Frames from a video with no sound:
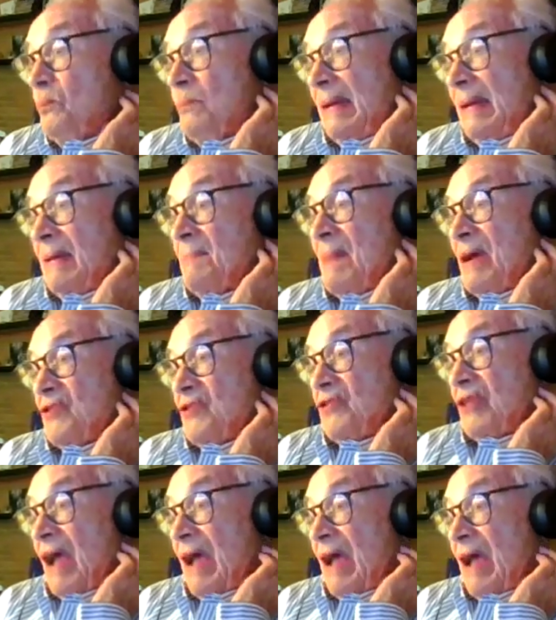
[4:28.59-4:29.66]
very much
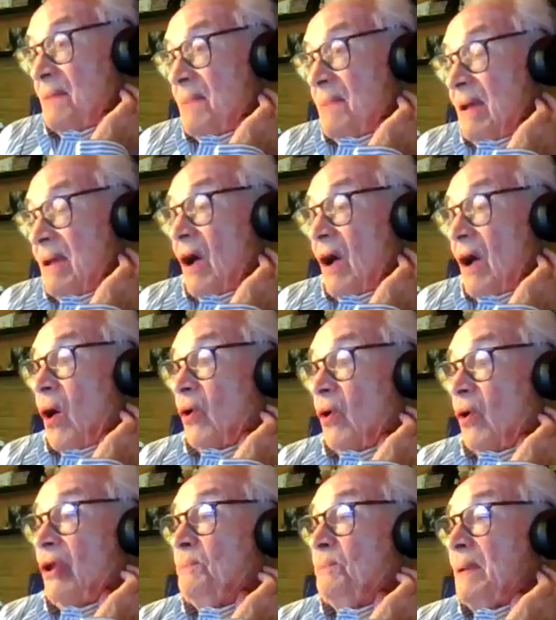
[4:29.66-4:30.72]
time,
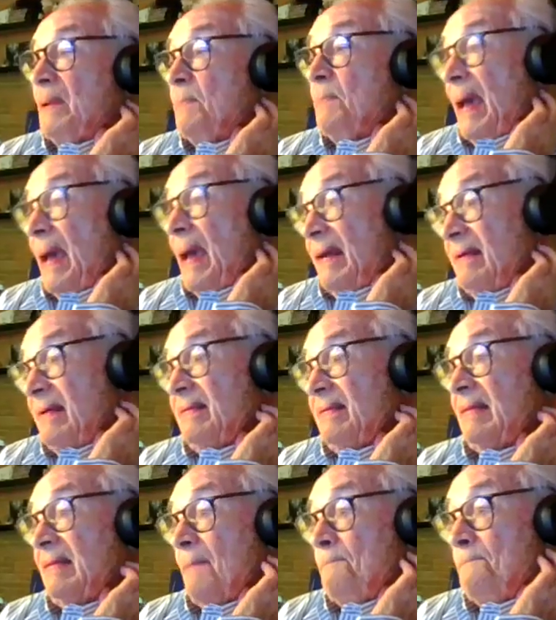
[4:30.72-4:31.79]
only preparing
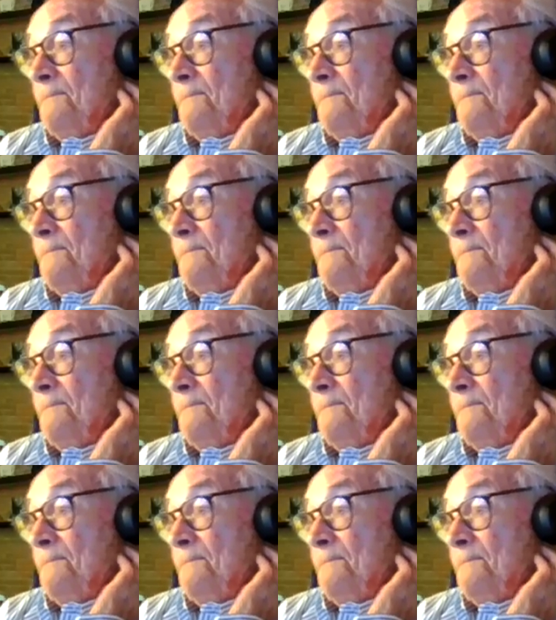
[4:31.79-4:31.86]
the